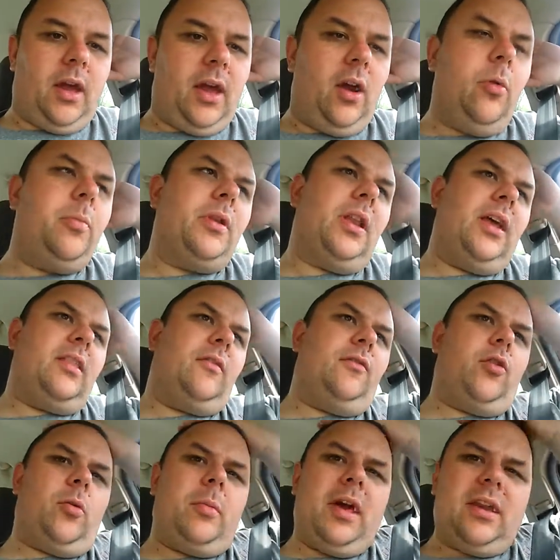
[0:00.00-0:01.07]
I hope you like the
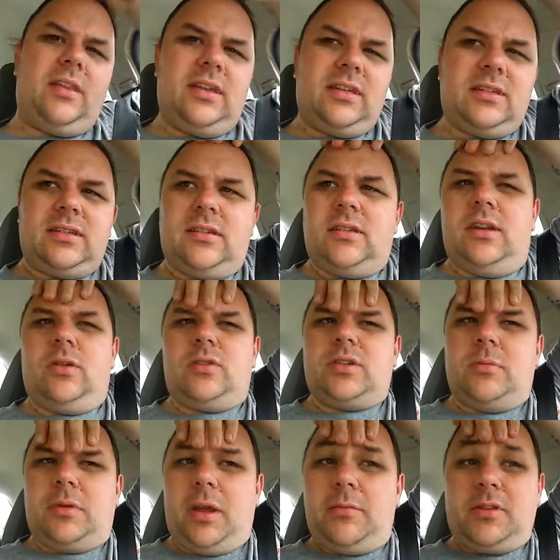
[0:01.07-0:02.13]
format of this.
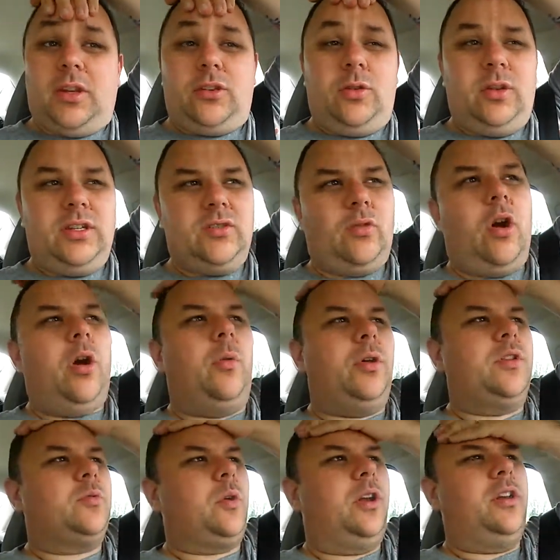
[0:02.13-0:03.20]
Sometimes I'll do these raw
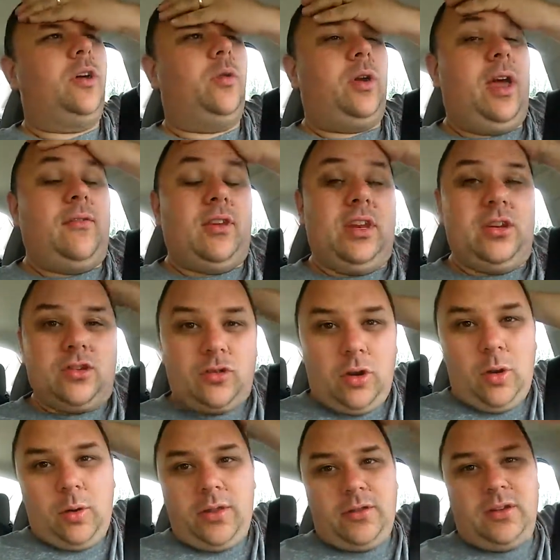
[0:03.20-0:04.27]
ones where I don't have an
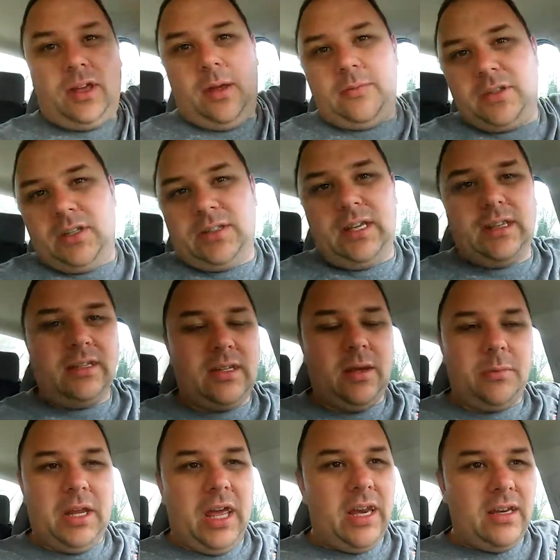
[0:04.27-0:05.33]
intro. Other times I'll take the
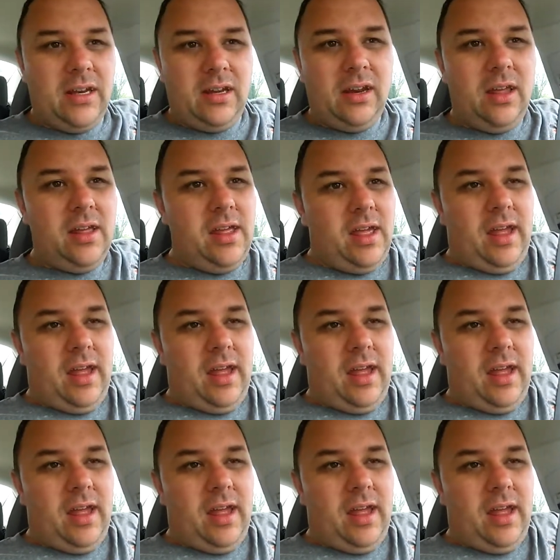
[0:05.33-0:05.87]
time to edit it.